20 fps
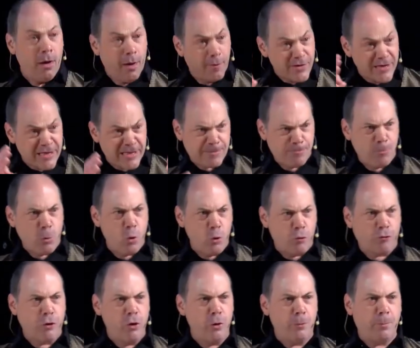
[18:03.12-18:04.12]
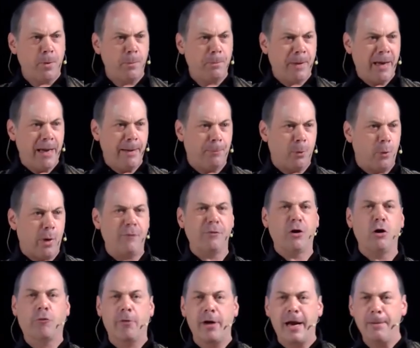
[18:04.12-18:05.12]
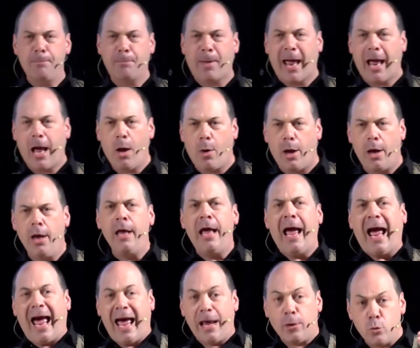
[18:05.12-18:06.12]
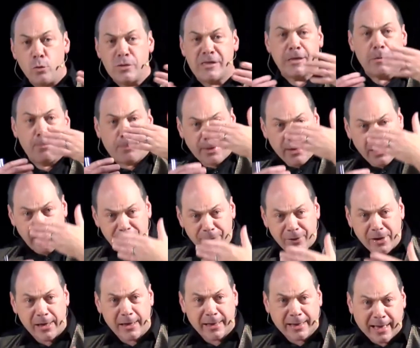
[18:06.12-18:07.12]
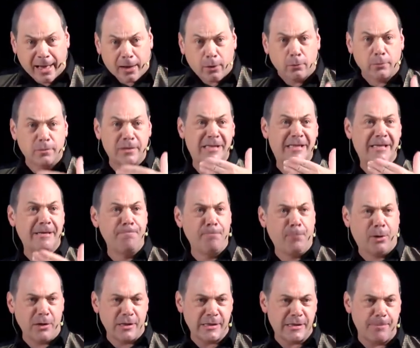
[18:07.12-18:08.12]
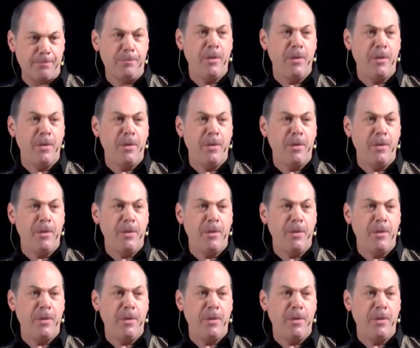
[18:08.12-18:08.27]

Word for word: of a small group of people having great power and also believing in occult symbolism.